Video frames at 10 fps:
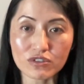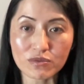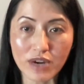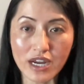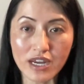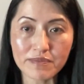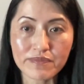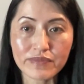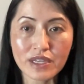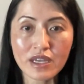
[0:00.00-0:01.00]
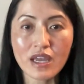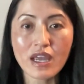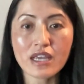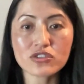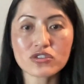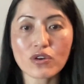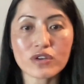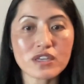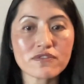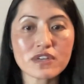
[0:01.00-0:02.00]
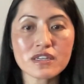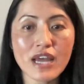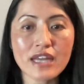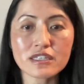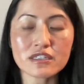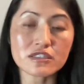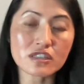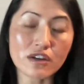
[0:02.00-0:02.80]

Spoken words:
quotes, right? And so even at the